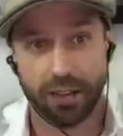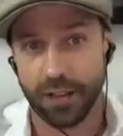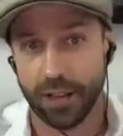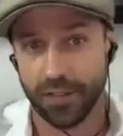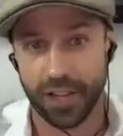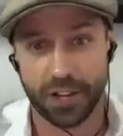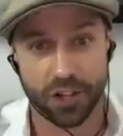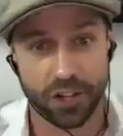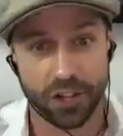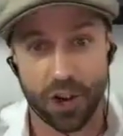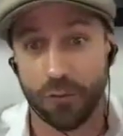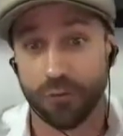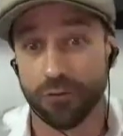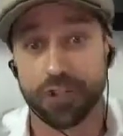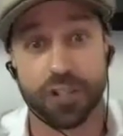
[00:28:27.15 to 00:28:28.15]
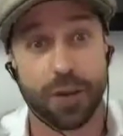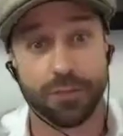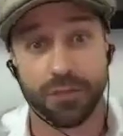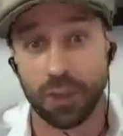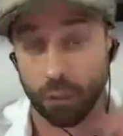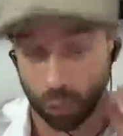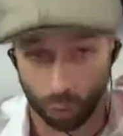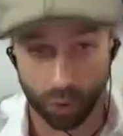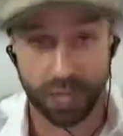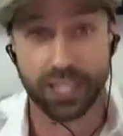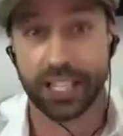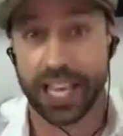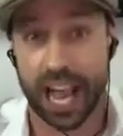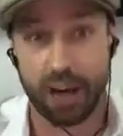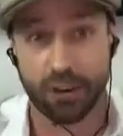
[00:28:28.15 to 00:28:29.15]
And they just go for something
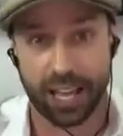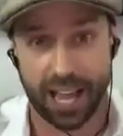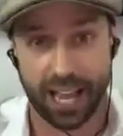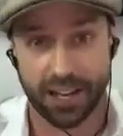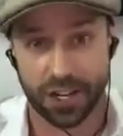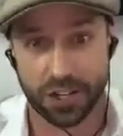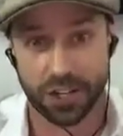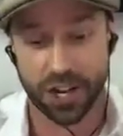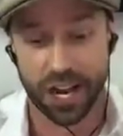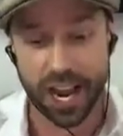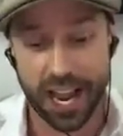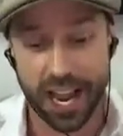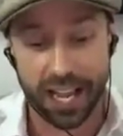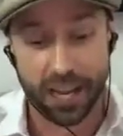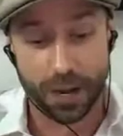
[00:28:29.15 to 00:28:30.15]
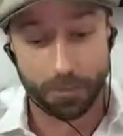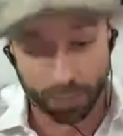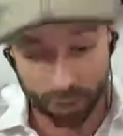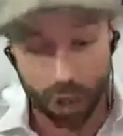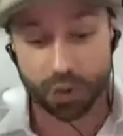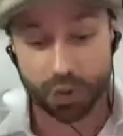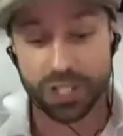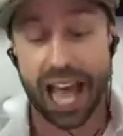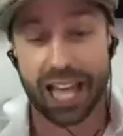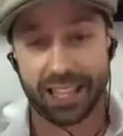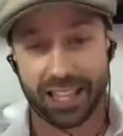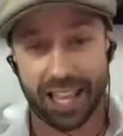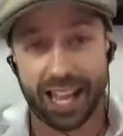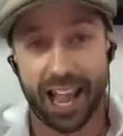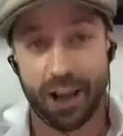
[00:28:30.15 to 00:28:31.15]
really outlandish, and it blows that
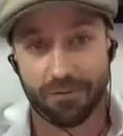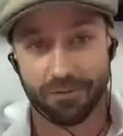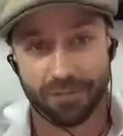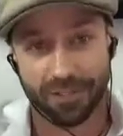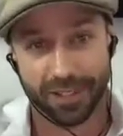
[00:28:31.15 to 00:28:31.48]
thing out.